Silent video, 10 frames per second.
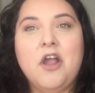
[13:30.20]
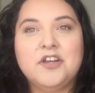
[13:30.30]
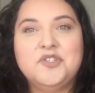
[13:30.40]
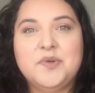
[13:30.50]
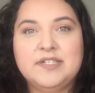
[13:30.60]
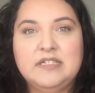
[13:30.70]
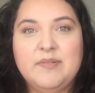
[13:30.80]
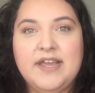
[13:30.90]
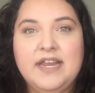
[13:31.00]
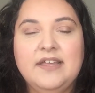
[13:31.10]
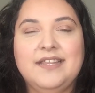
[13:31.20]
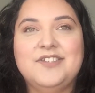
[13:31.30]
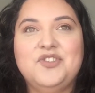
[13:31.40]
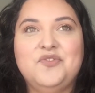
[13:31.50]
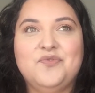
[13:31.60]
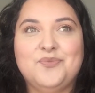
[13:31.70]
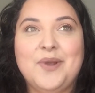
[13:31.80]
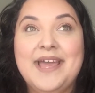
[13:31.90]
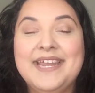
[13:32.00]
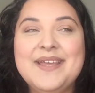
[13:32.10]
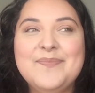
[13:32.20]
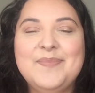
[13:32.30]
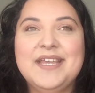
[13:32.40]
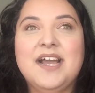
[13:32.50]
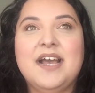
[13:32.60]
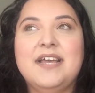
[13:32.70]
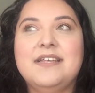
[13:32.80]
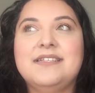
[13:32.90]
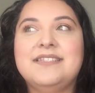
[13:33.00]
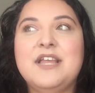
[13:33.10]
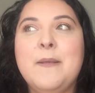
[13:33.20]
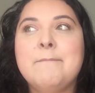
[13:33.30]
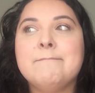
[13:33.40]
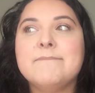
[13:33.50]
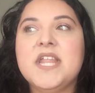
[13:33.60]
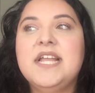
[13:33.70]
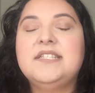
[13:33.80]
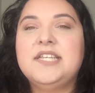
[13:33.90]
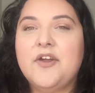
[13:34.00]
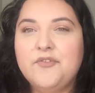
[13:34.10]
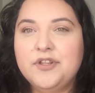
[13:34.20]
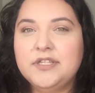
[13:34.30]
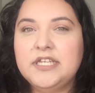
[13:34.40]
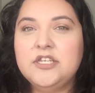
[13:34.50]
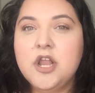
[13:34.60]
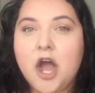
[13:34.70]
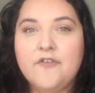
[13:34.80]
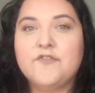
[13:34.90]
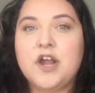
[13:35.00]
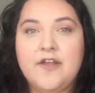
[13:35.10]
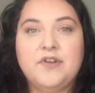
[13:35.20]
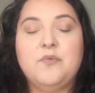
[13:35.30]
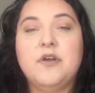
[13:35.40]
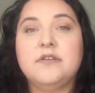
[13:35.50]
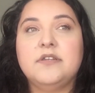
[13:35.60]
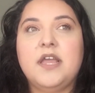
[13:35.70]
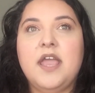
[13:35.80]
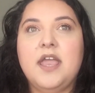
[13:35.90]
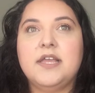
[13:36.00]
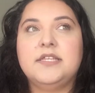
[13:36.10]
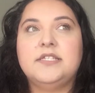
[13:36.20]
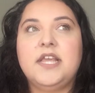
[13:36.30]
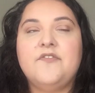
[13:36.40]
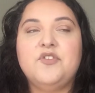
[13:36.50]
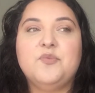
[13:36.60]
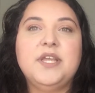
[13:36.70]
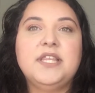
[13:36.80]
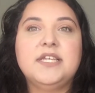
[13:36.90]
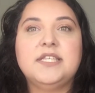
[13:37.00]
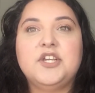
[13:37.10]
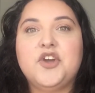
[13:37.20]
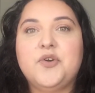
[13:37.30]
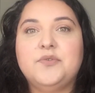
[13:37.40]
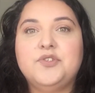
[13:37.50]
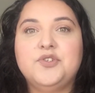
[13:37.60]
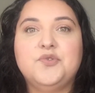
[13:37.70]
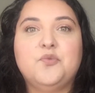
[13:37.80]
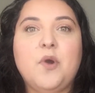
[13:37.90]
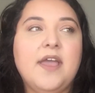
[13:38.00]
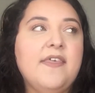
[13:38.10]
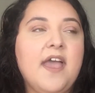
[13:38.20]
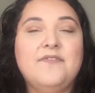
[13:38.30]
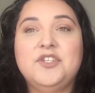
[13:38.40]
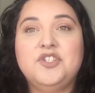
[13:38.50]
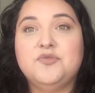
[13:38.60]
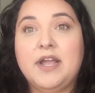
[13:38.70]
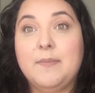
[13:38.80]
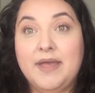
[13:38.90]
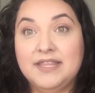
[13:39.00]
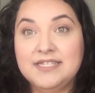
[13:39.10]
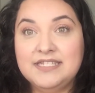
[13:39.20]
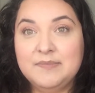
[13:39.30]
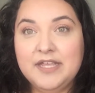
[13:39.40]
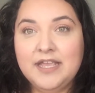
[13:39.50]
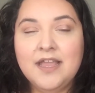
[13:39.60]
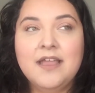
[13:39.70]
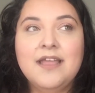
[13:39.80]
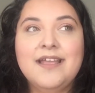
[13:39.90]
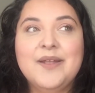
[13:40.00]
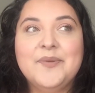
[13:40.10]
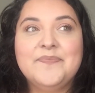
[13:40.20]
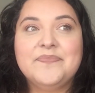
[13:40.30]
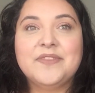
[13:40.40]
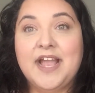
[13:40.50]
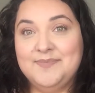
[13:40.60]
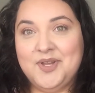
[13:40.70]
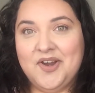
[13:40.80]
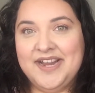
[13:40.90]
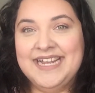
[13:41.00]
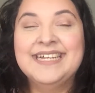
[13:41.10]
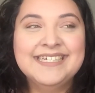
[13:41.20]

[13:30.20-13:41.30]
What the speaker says: hard to explain it unless you've read it, because it's definitely not for everyone. And if you read this and go, dude, why the F did you recommend this to me? I'm sorry.